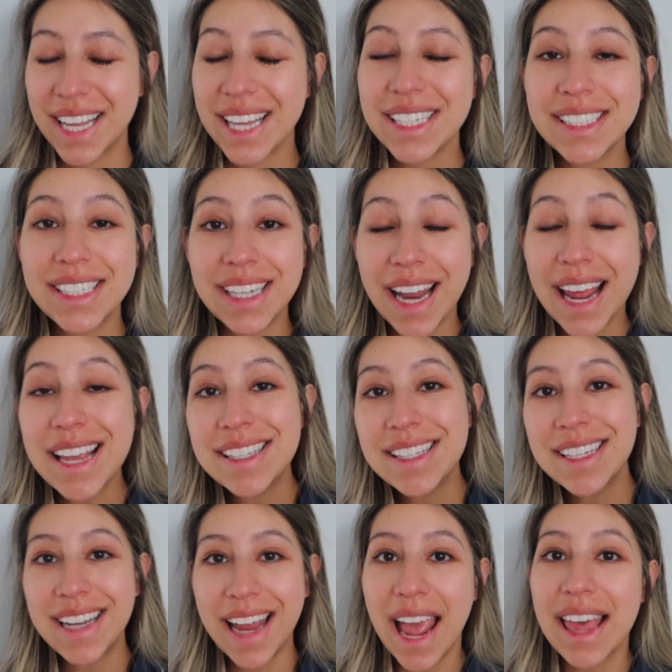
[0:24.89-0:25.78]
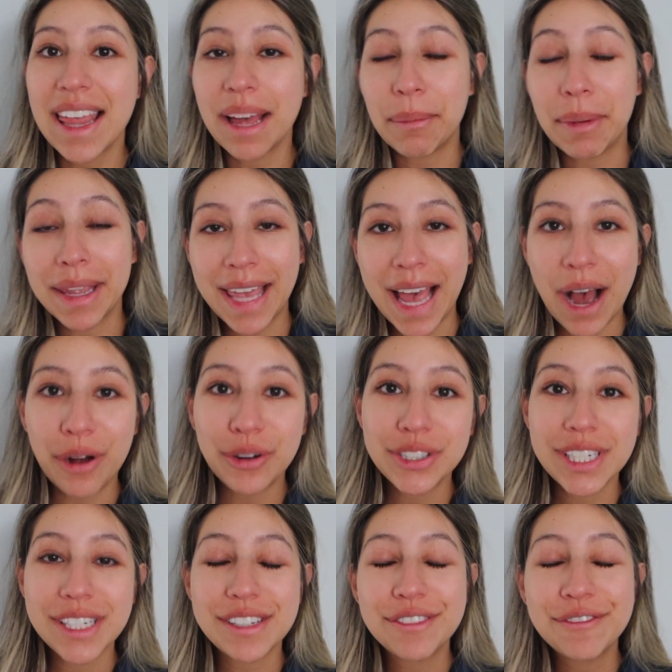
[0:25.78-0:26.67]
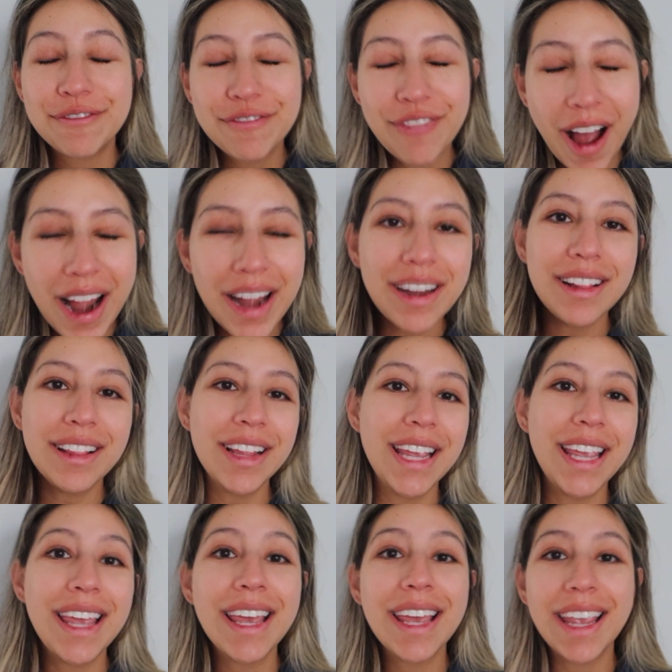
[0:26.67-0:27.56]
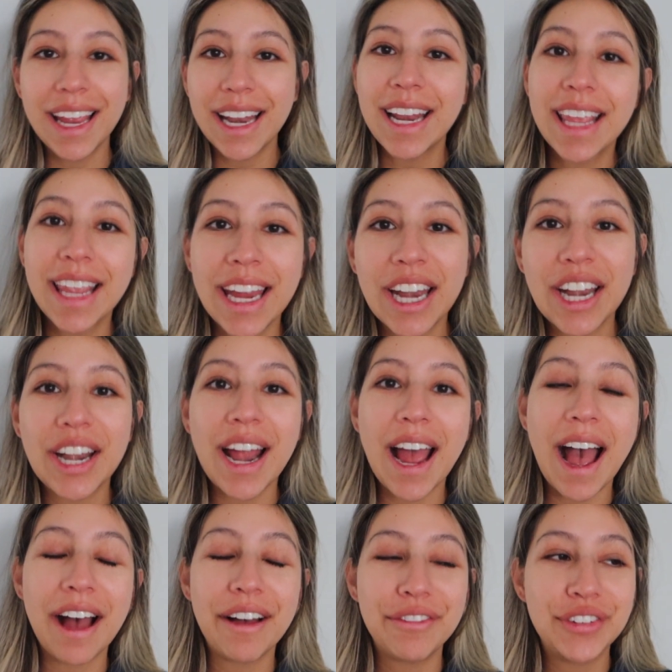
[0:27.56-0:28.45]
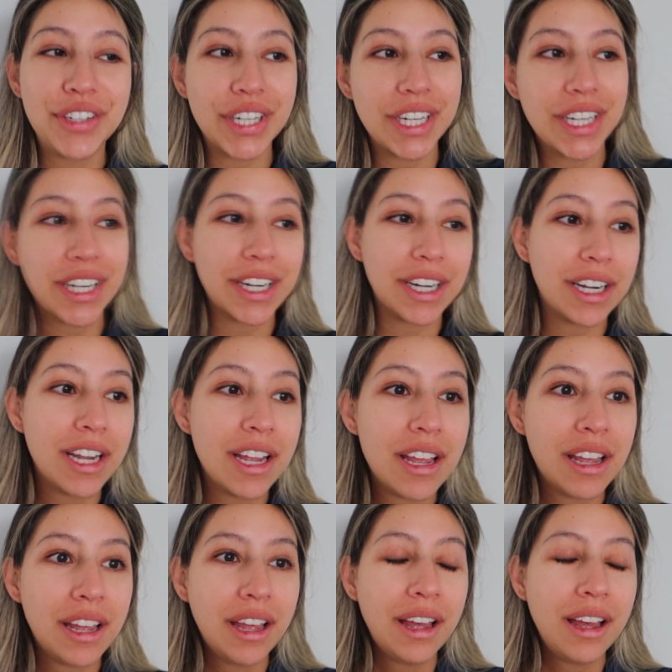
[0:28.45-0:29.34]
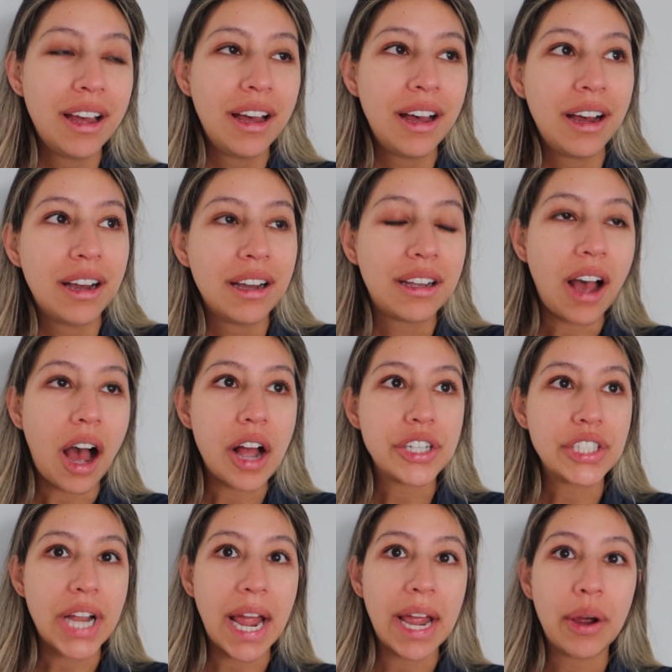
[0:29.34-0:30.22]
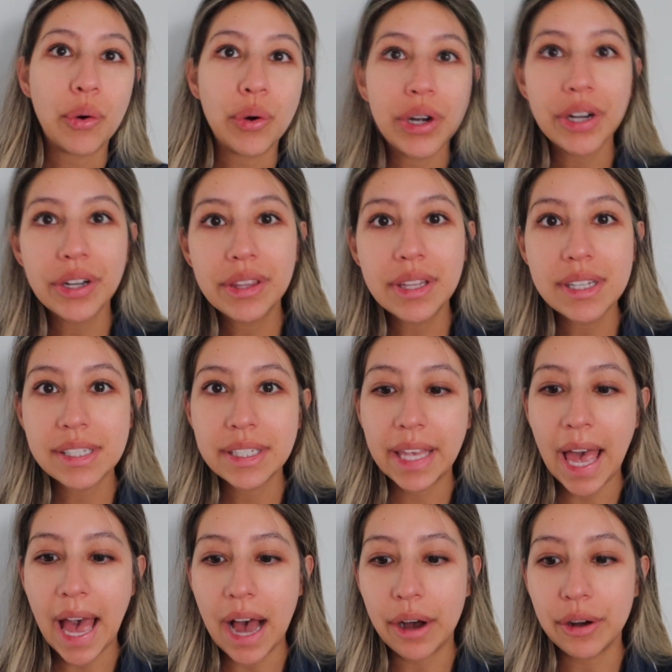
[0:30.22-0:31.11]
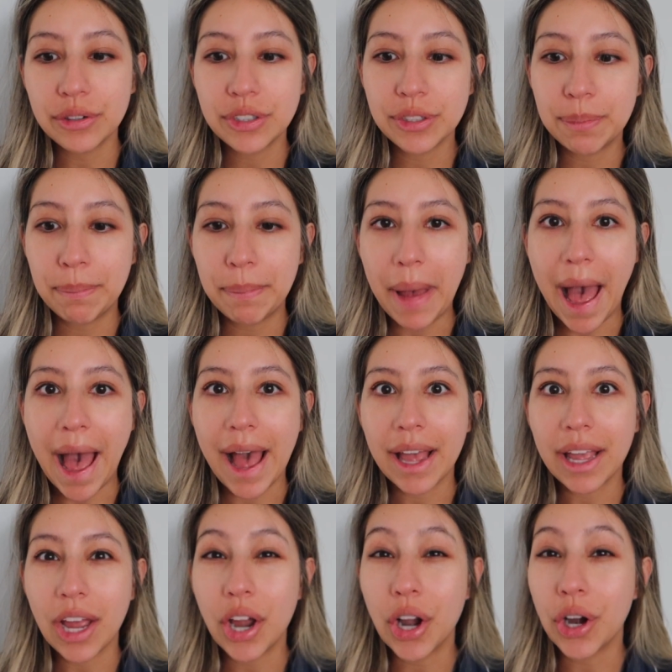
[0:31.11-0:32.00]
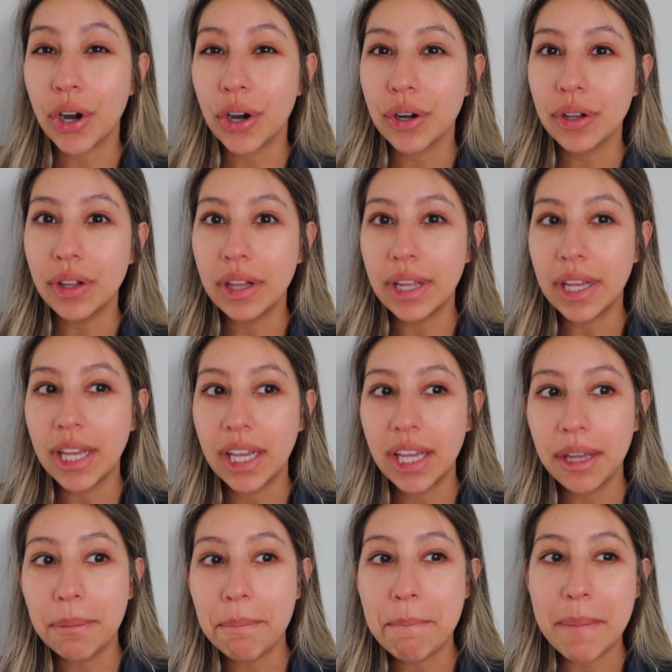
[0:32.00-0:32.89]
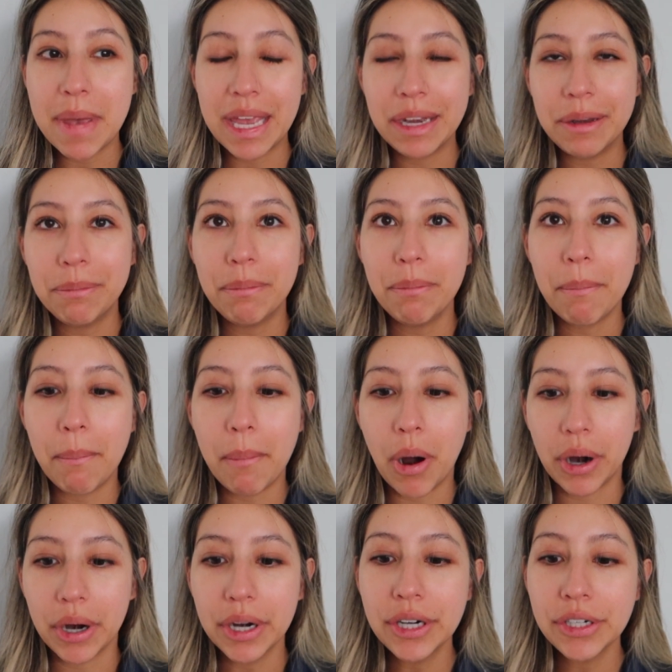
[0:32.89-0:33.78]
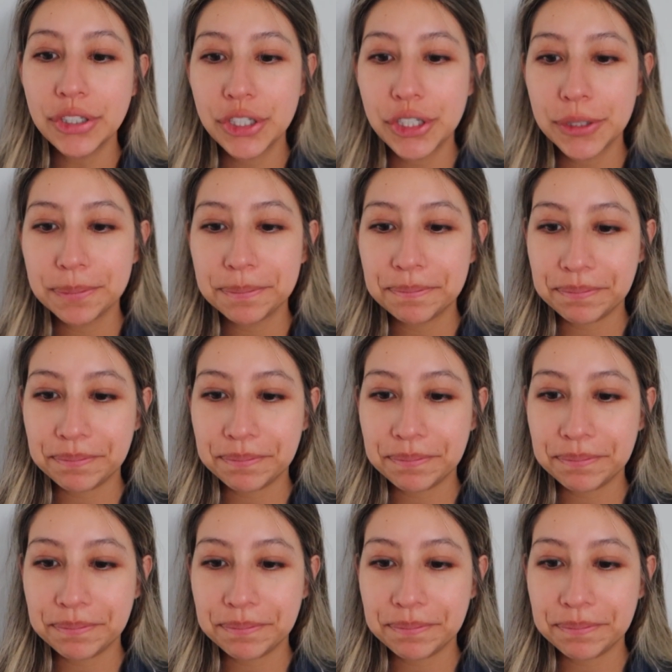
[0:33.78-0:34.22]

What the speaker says: Today is the day that my couch has finally getting here after, gosh, I ordered this couch back early mid-March,